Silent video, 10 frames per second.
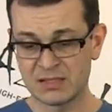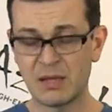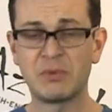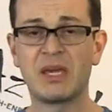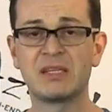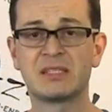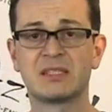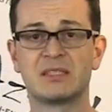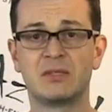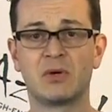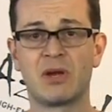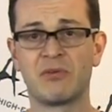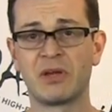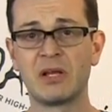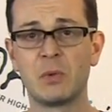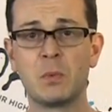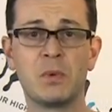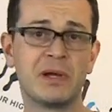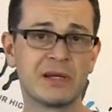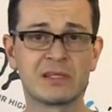some cases you have really
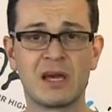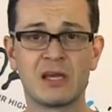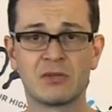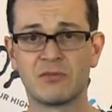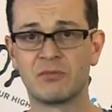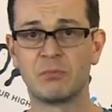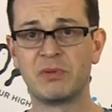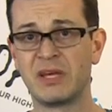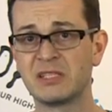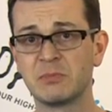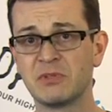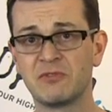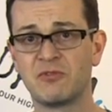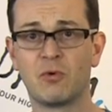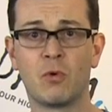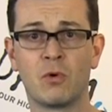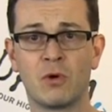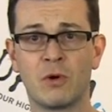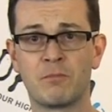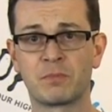weird kind of placement
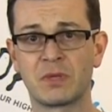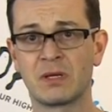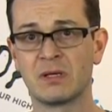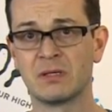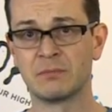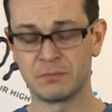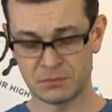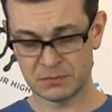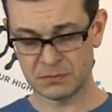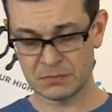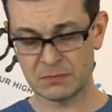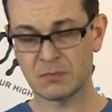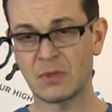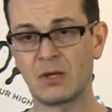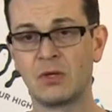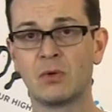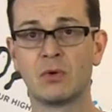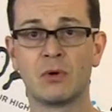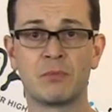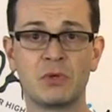for um,
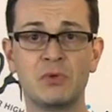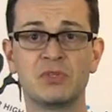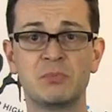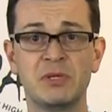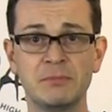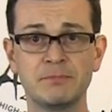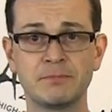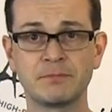your USB